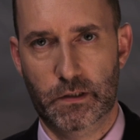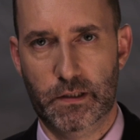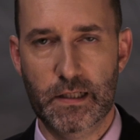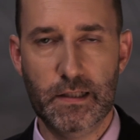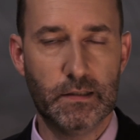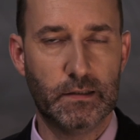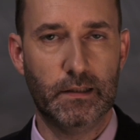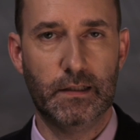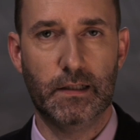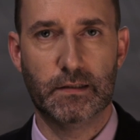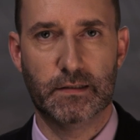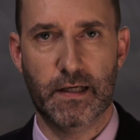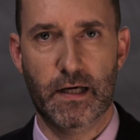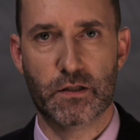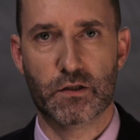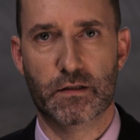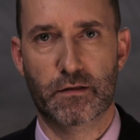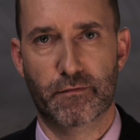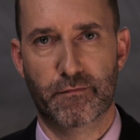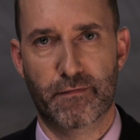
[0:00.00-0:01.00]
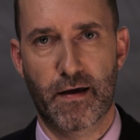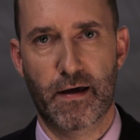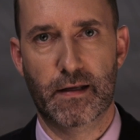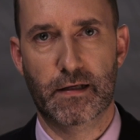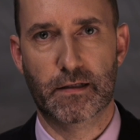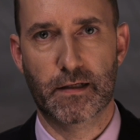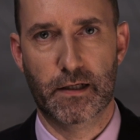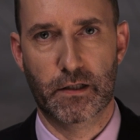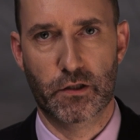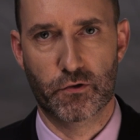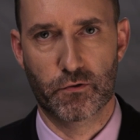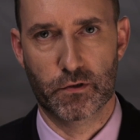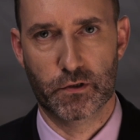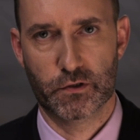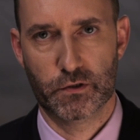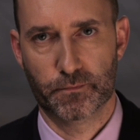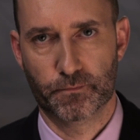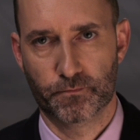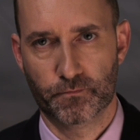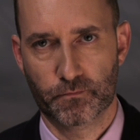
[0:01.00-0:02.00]
DC is actually fairly
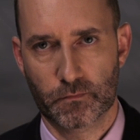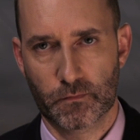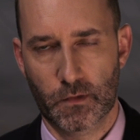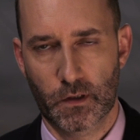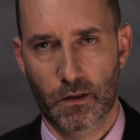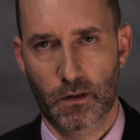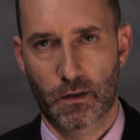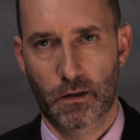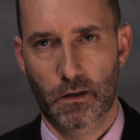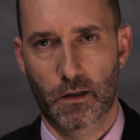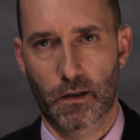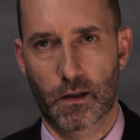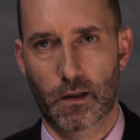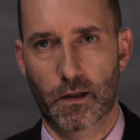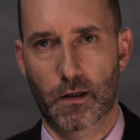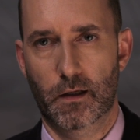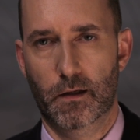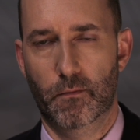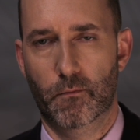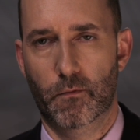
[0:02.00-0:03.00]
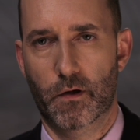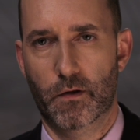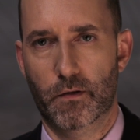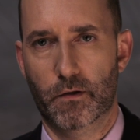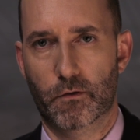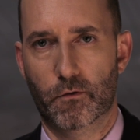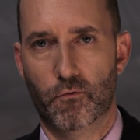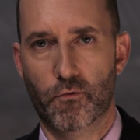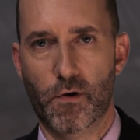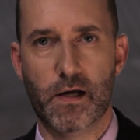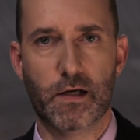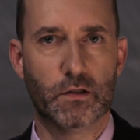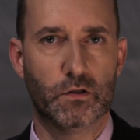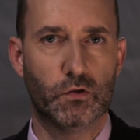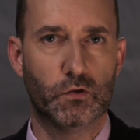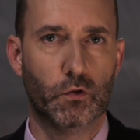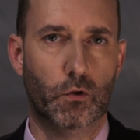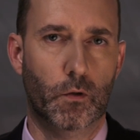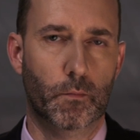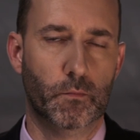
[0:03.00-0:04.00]
dangerous. One of the greatest
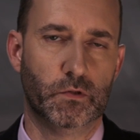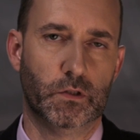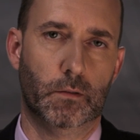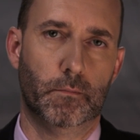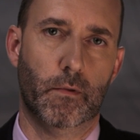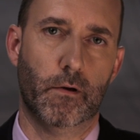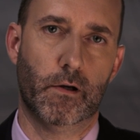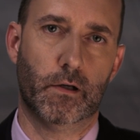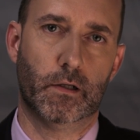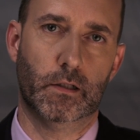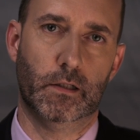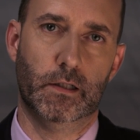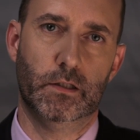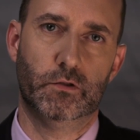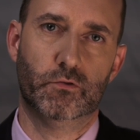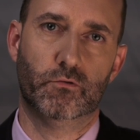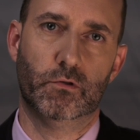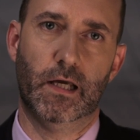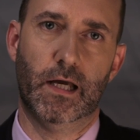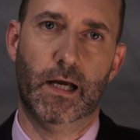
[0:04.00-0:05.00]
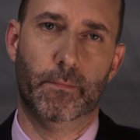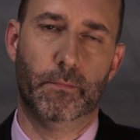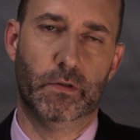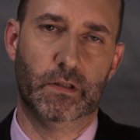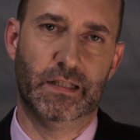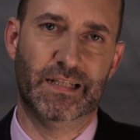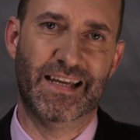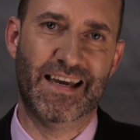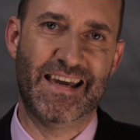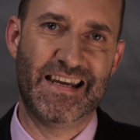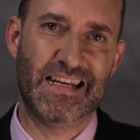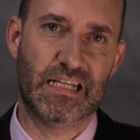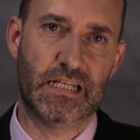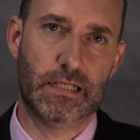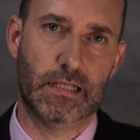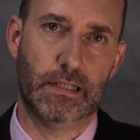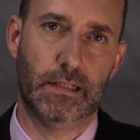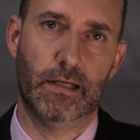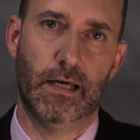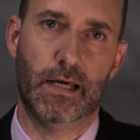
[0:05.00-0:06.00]
storms in American history happened in
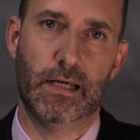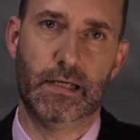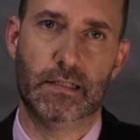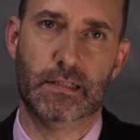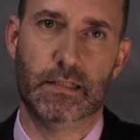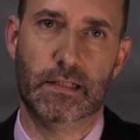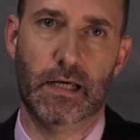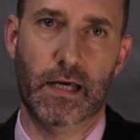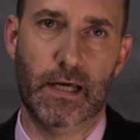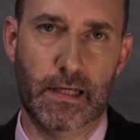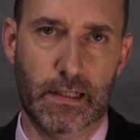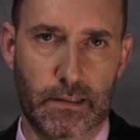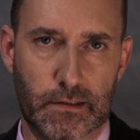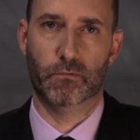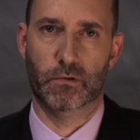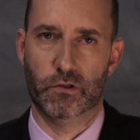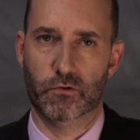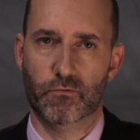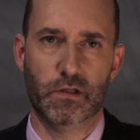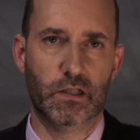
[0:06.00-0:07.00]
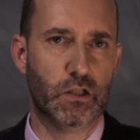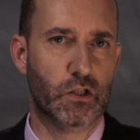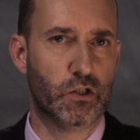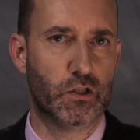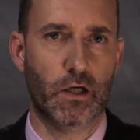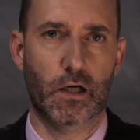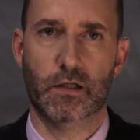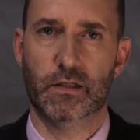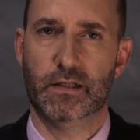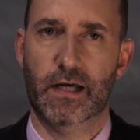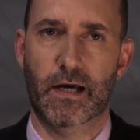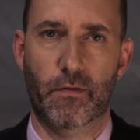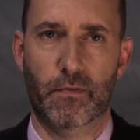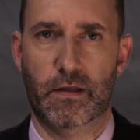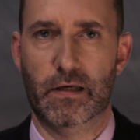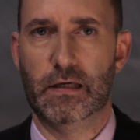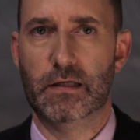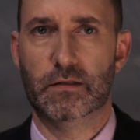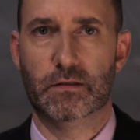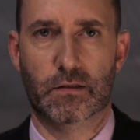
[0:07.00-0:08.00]
1888, which really shut down
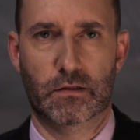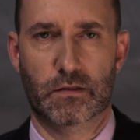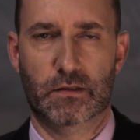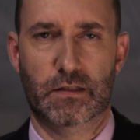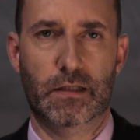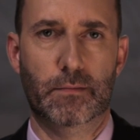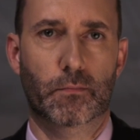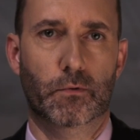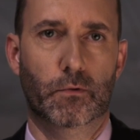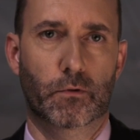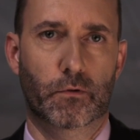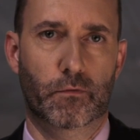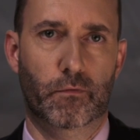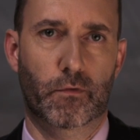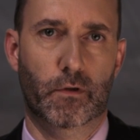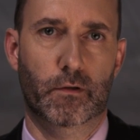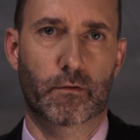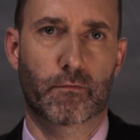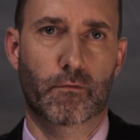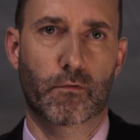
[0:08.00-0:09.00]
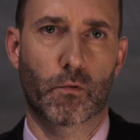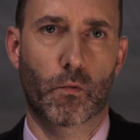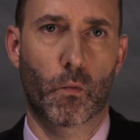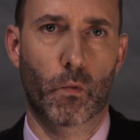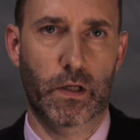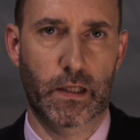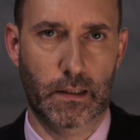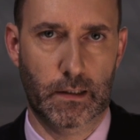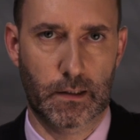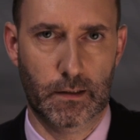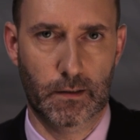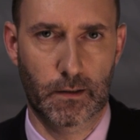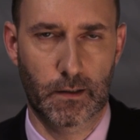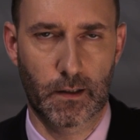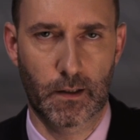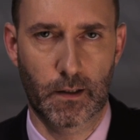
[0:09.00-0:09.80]
the eastern seaboard for over a week.